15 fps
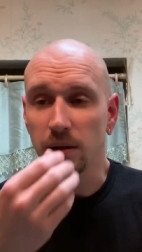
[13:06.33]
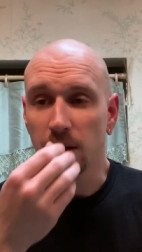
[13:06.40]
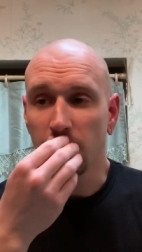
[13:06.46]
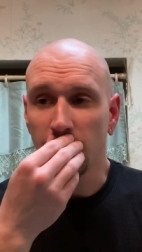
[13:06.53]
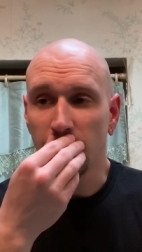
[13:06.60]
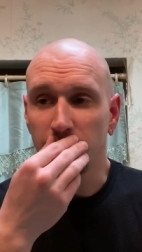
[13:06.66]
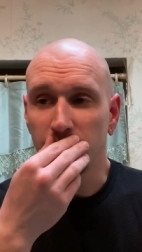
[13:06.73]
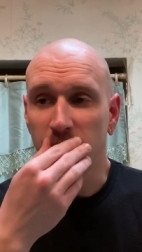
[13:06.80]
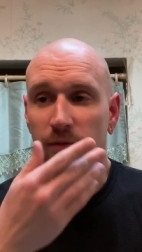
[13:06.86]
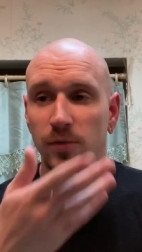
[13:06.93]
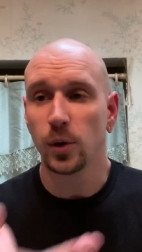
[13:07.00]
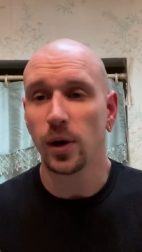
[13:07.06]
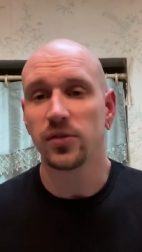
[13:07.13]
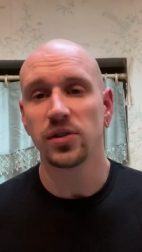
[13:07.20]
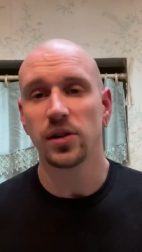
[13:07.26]
Um, if
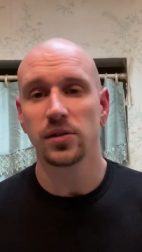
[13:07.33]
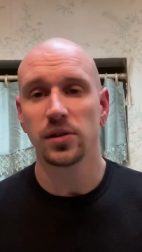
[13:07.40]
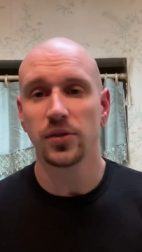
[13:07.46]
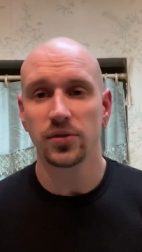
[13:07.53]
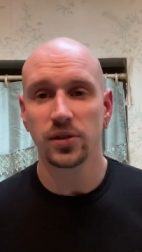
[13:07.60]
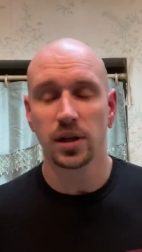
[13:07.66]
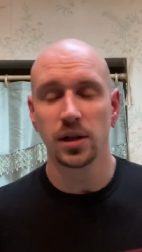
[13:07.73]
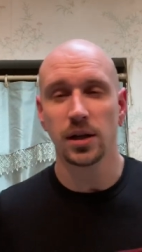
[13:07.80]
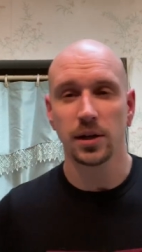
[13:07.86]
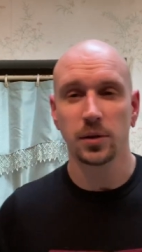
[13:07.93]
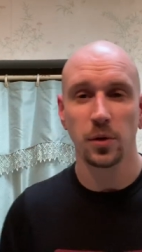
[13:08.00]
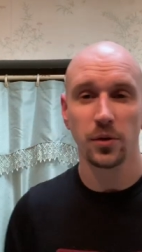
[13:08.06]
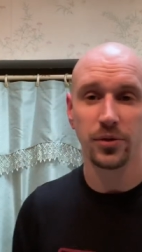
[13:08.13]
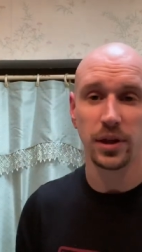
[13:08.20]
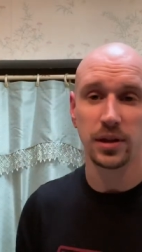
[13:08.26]
you have sensitive skin, I
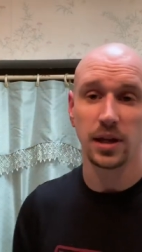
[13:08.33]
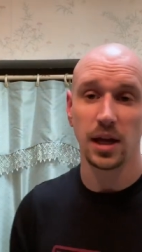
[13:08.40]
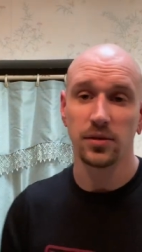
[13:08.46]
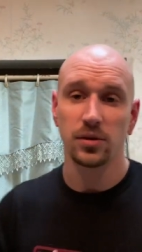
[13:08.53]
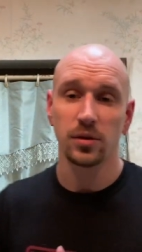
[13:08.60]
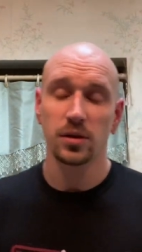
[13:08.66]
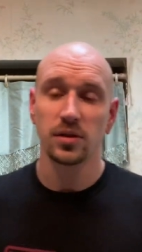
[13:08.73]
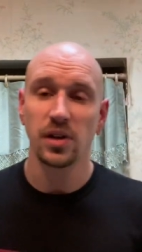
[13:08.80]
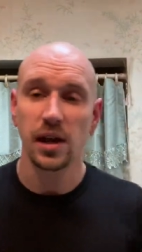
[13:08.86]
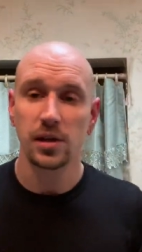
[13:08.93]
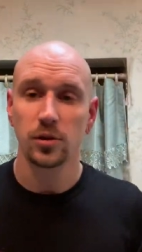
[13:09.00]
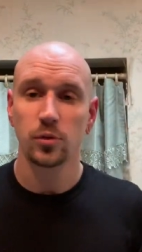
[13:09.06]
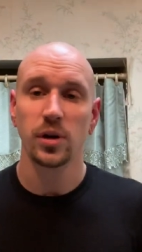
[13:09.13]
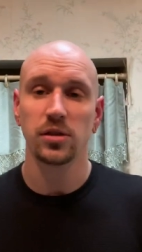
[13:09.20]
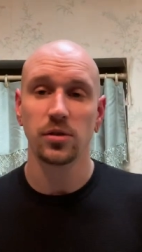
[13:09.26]
don't think that's exactly
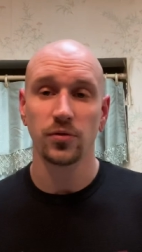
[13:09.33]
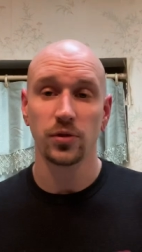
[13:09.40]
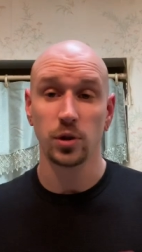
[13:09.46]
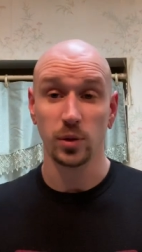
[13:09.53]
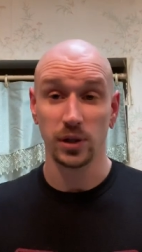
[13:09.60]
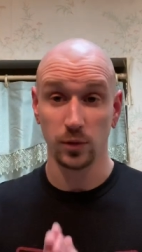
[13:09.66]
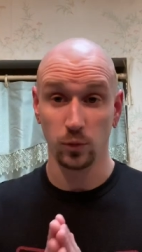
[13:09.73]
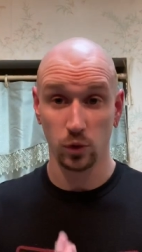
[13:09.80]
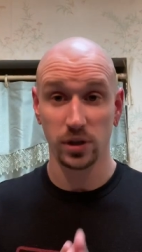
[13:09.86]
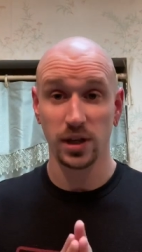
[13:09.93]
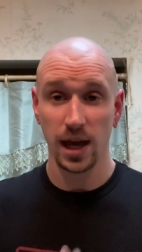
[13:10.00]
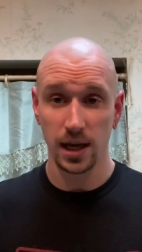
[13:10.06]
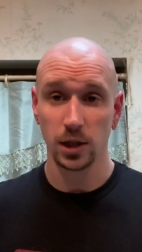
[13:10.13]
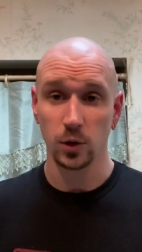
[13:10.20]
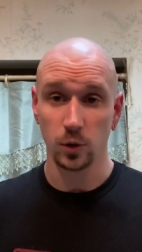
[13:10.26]
the razor for you. It will
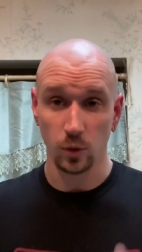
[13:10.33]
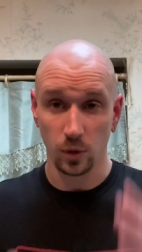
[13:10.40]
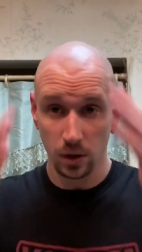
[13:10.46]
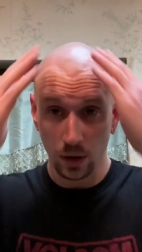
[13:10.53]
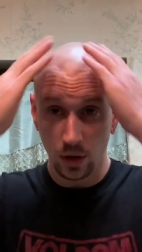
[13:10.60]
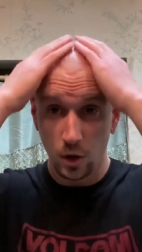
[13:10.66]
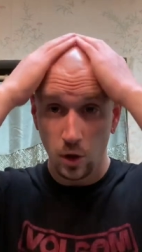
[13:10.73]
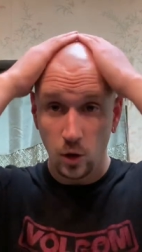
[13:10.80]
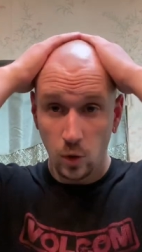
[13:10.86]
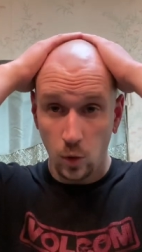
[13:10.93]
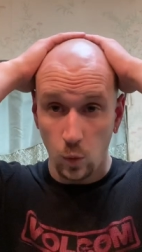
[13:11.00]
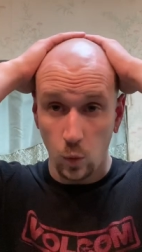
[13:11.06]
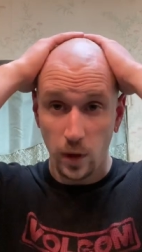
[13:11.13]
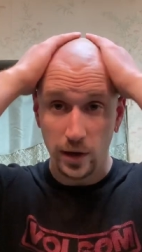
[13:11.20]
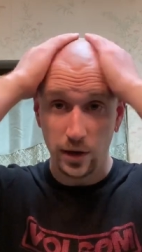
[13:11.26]
get you
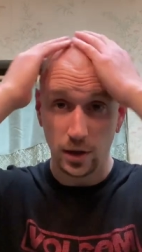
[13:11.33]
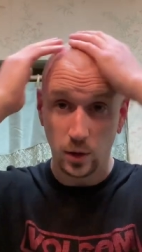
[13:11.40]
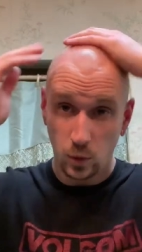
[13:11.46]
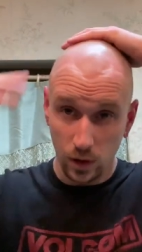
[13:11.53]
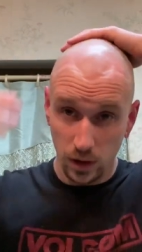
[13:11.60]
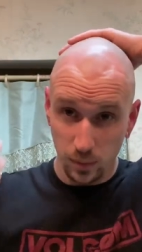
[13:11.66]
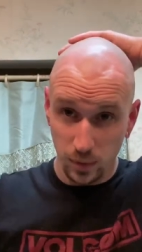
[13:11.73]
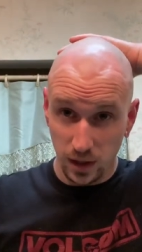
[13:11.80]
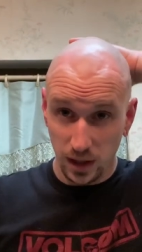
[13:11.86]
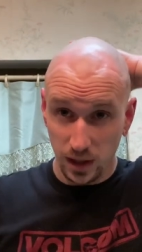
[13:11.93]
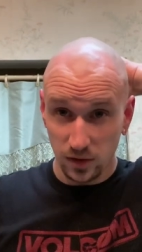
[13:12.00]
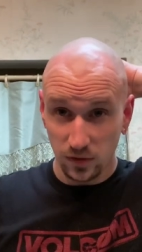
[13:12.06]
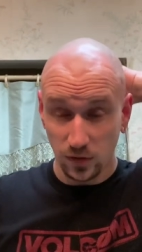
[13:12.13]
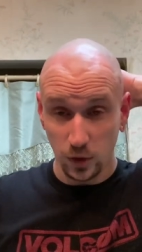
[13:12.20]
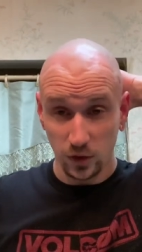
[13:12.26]
where you want to be
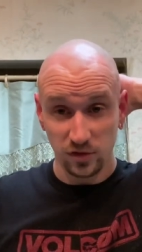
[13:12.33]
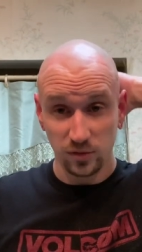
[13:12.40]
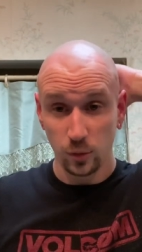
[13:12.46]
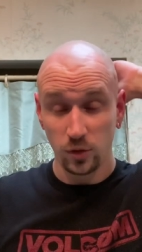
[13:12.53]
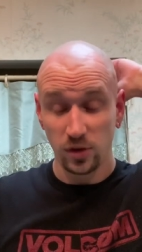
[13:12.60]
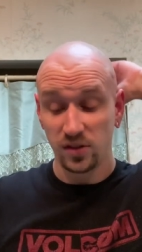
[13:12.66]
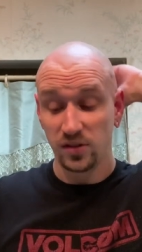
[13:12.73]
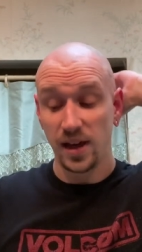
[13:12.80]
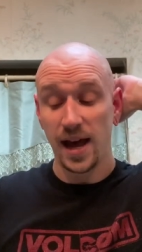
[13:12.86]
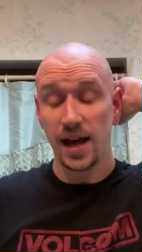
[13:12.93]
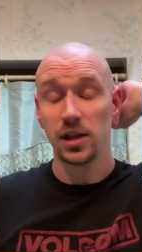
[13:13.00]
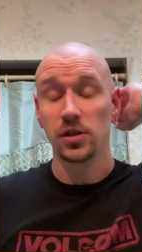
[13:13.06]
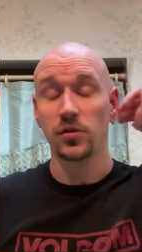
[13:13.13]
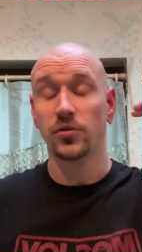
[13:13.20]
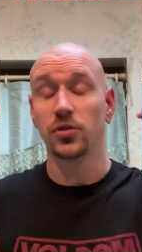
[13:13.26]
as far as smoothness. That
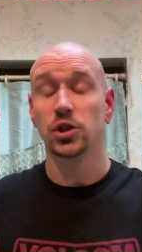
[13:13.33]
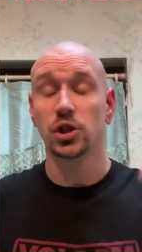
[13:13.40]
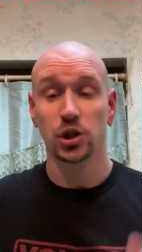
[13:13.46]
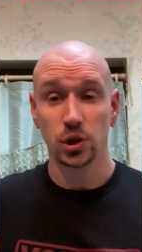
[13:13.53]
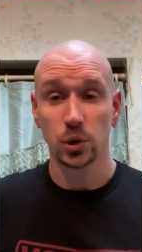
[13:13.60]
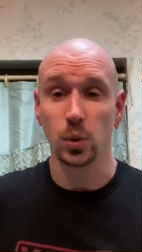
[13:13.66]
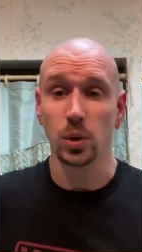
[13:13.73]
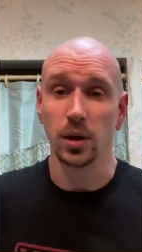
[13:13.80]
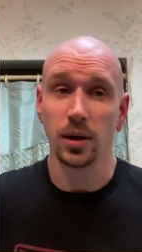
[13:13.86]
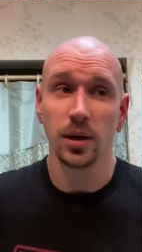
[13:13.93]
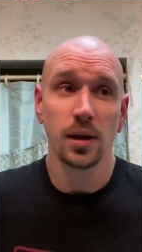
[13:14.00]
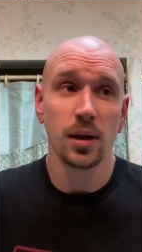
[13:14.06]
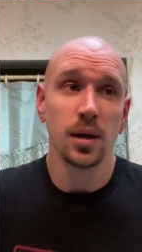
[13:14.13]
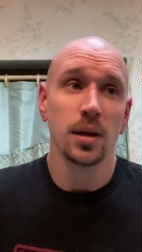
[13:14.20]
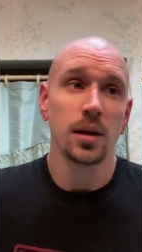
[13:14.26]
is for sure.
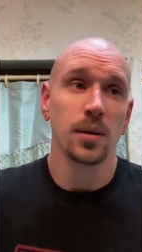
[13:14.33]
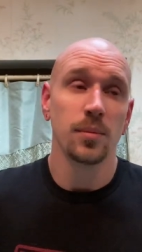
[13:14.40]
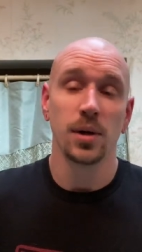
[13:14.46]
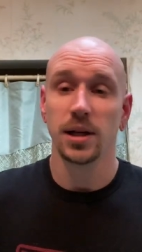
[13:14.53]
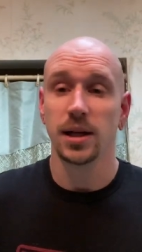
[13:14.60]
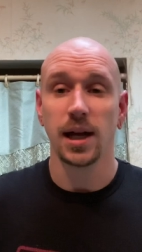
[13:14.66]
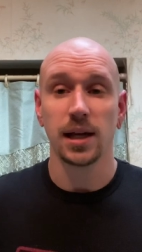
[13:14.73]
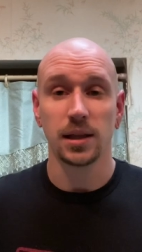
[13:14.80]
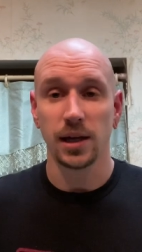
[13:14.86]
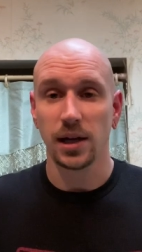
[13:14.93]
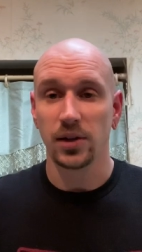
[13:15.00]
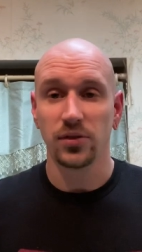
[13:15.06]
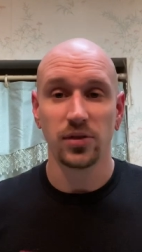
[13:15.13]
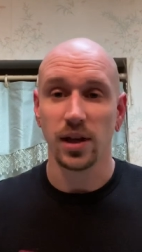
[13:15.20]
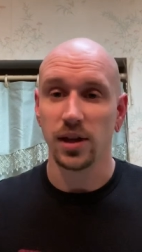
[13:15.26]
But again, like I
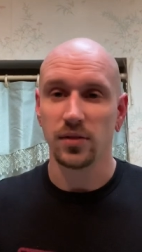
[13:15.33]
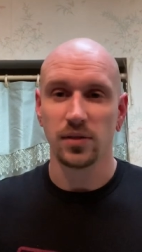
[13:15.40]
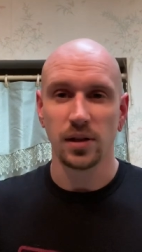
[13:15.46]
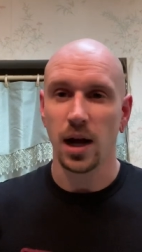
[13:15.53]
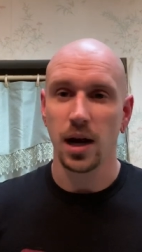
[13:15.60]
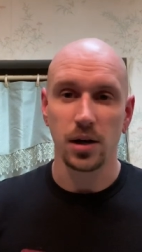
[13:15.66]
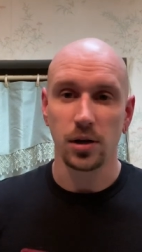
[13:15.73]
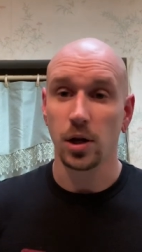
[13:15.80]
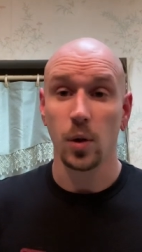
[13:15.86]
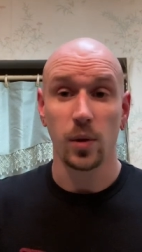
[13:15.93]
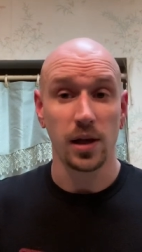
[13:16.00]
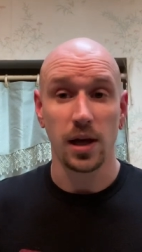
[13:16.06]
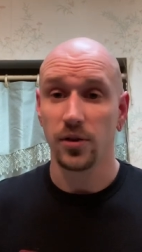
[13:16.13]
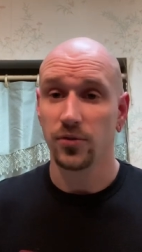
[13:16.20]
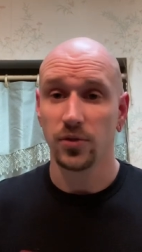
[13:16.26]
said, it's not going to go
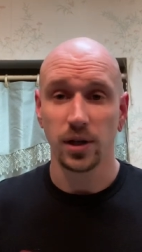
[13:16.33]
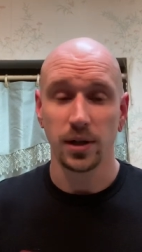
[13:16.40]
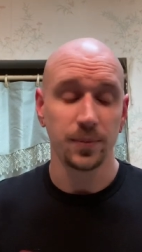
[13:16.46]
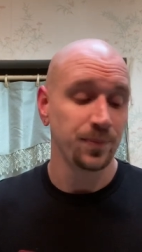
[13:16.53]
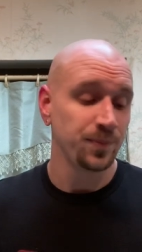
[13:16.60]
without a fight.